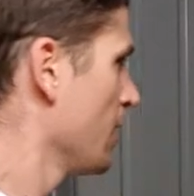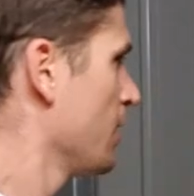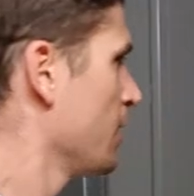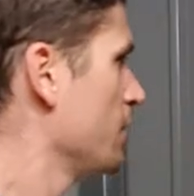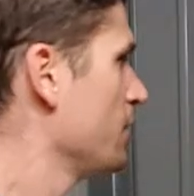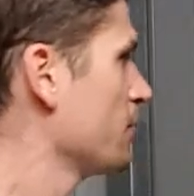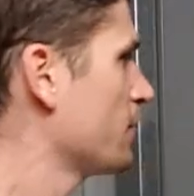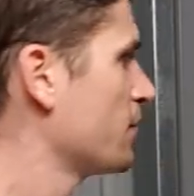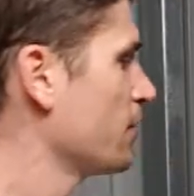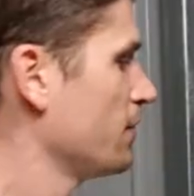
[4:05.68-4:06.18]

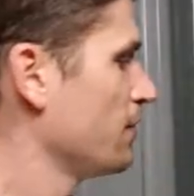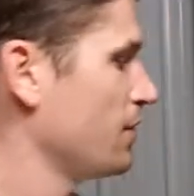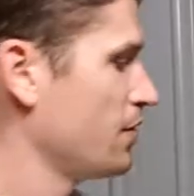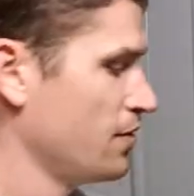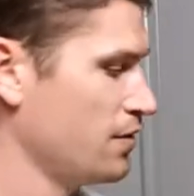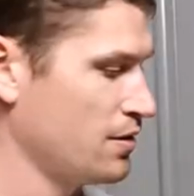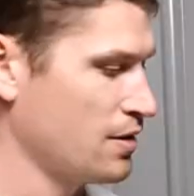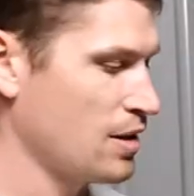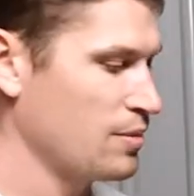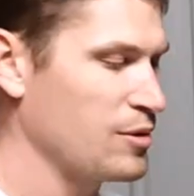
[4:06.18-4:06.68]
you can,
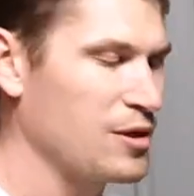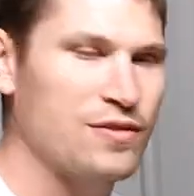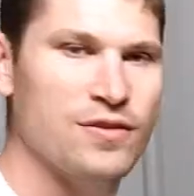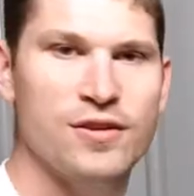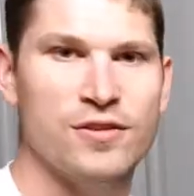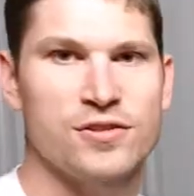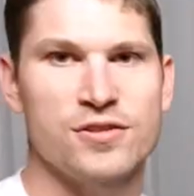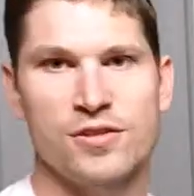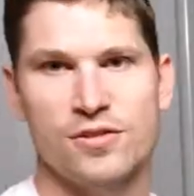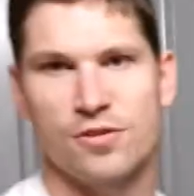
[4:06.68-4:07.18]
I mean
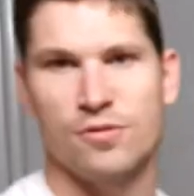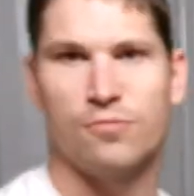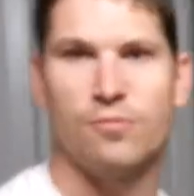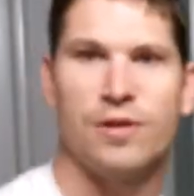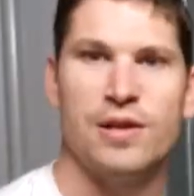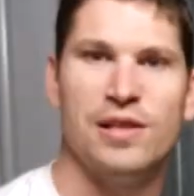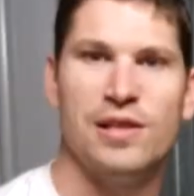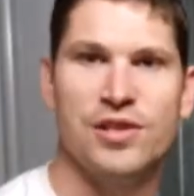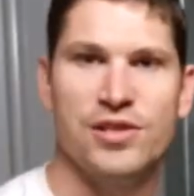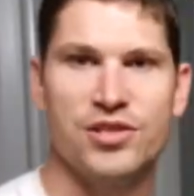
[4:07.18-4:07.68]
this is a
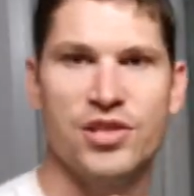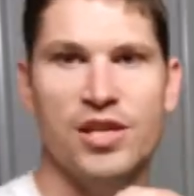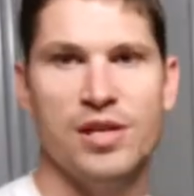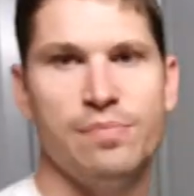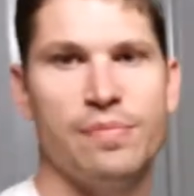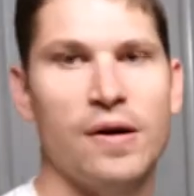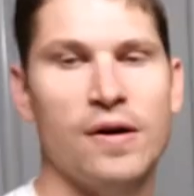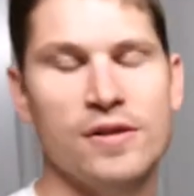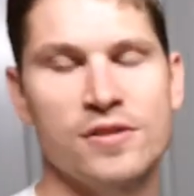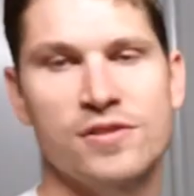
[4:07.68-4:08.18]
really cheap
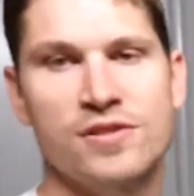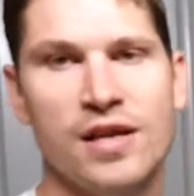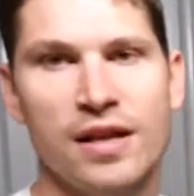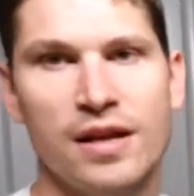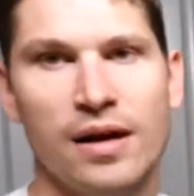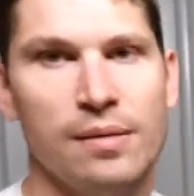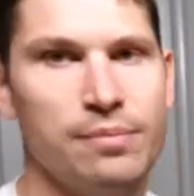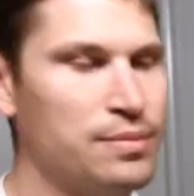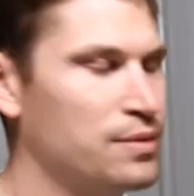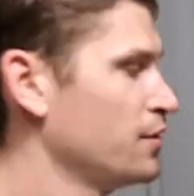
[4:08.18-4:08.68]
ass
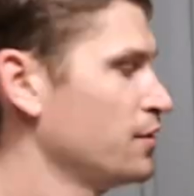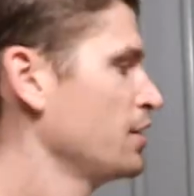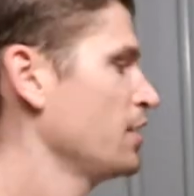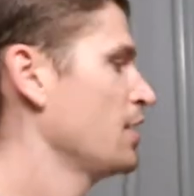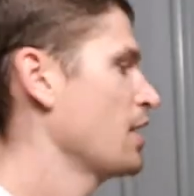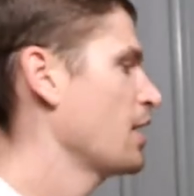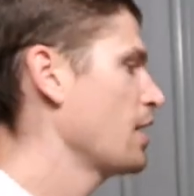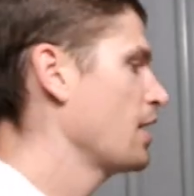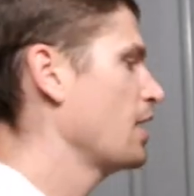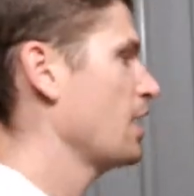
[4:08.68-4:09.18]
setup.
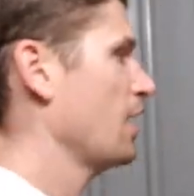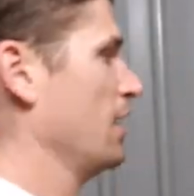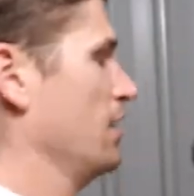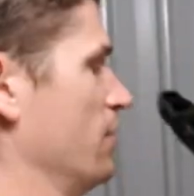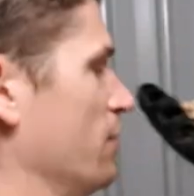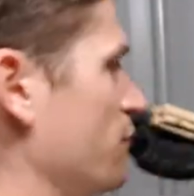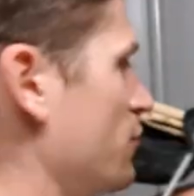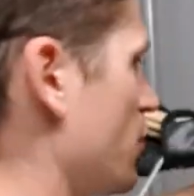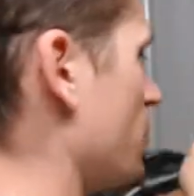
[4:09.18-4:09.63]
Uh, and I've